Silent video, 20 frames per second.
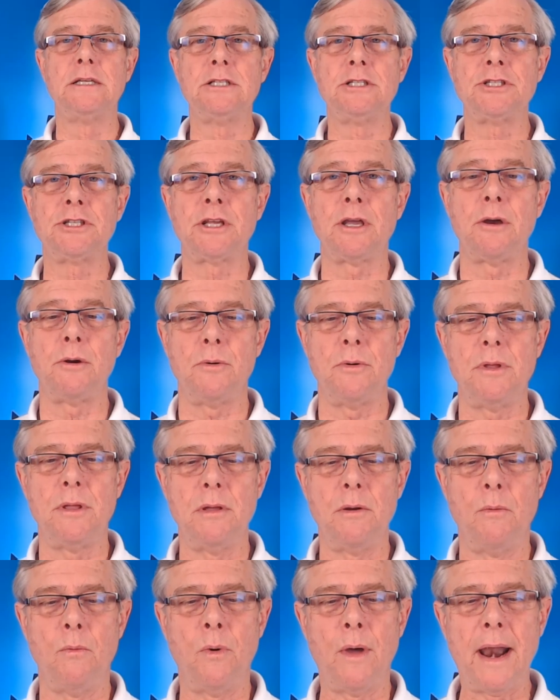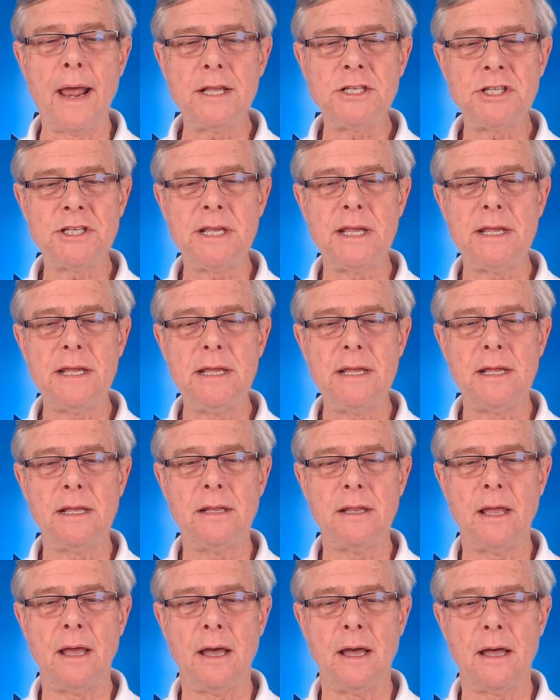So what I
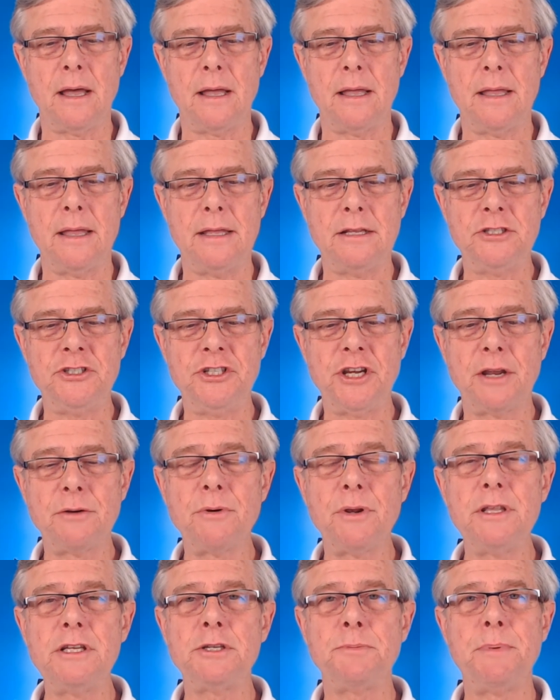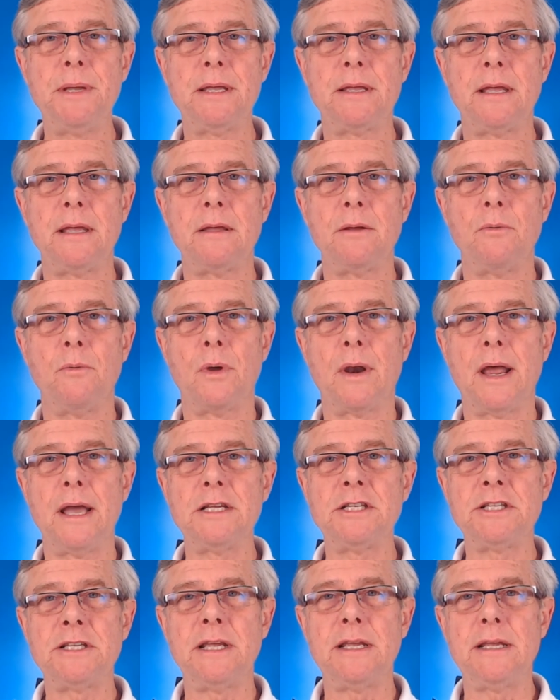see, generally speaking, what
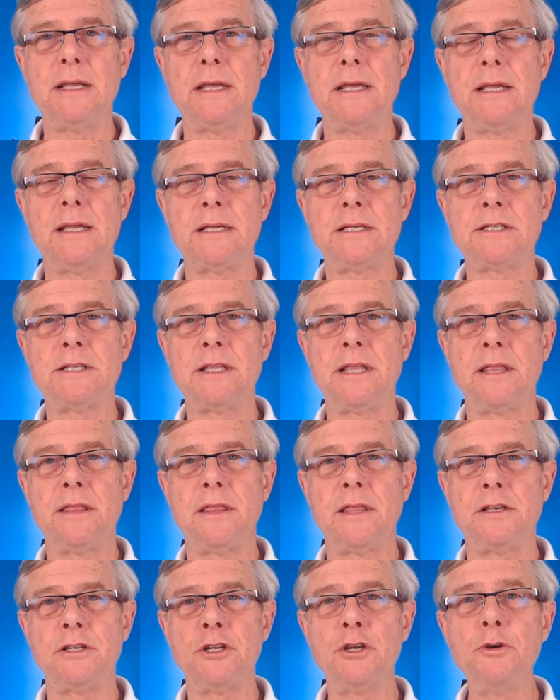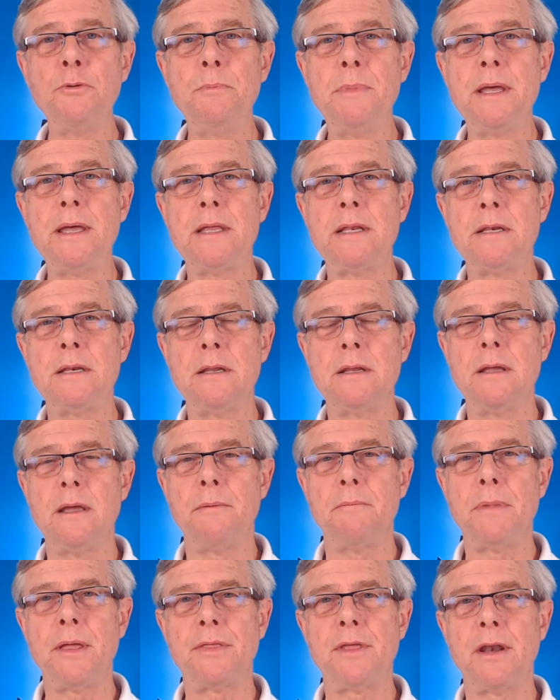I see is that the two-bin
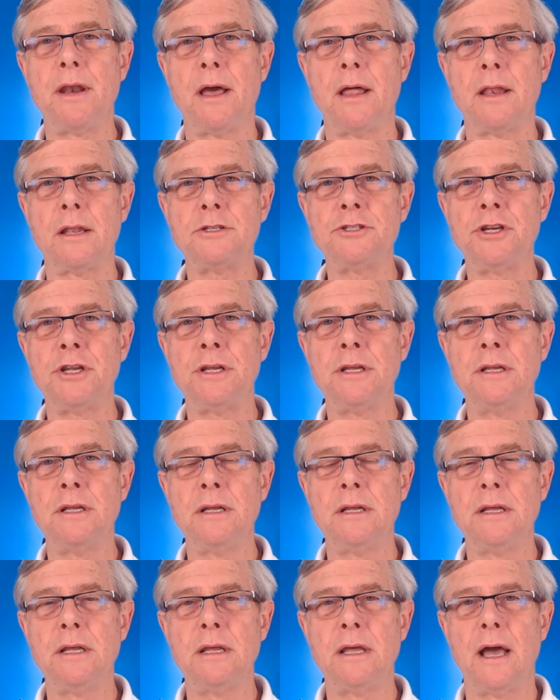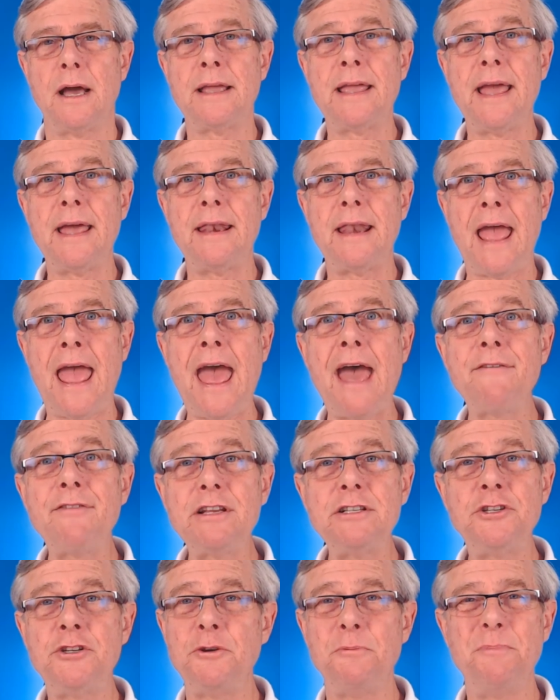methodology, again,
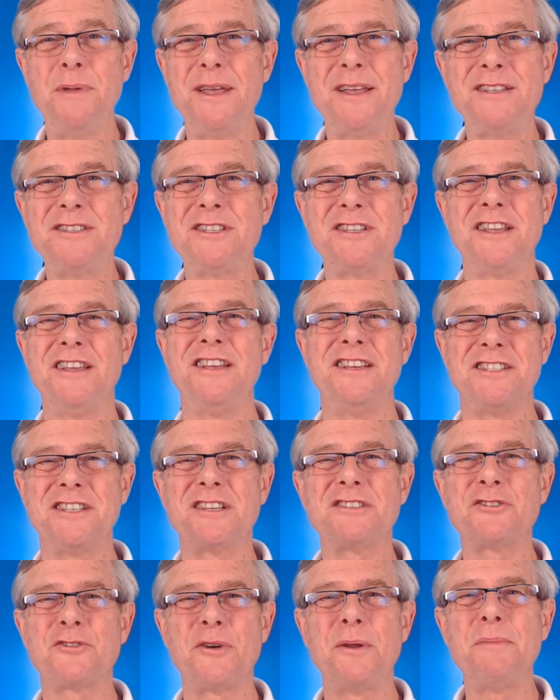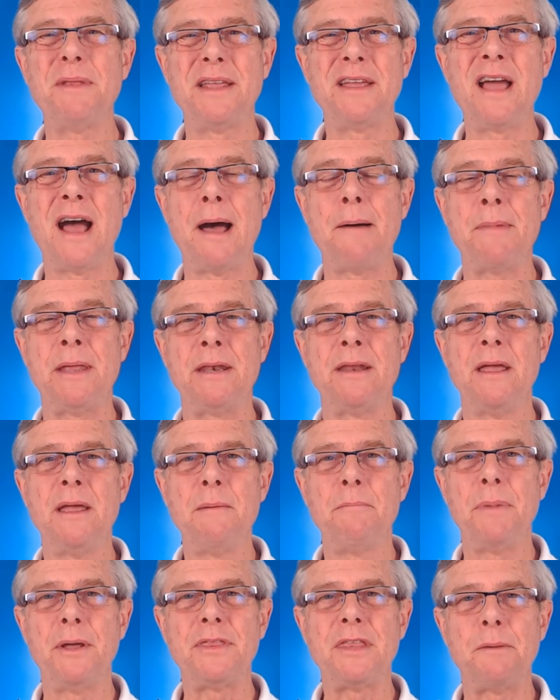having two bins is extremely common,
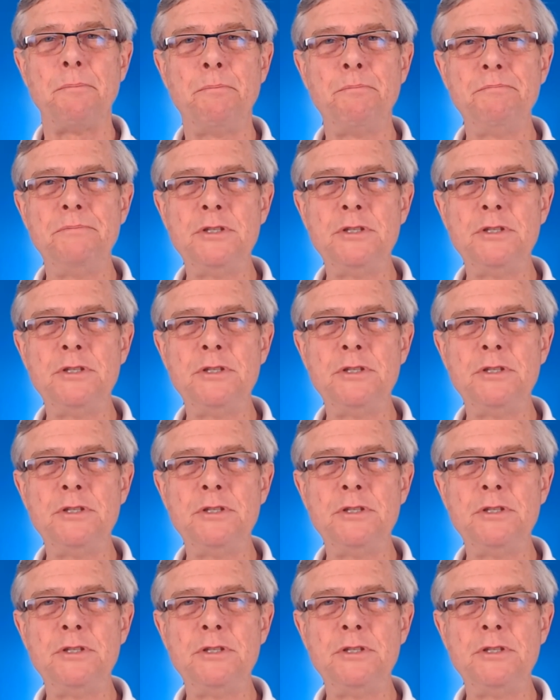but the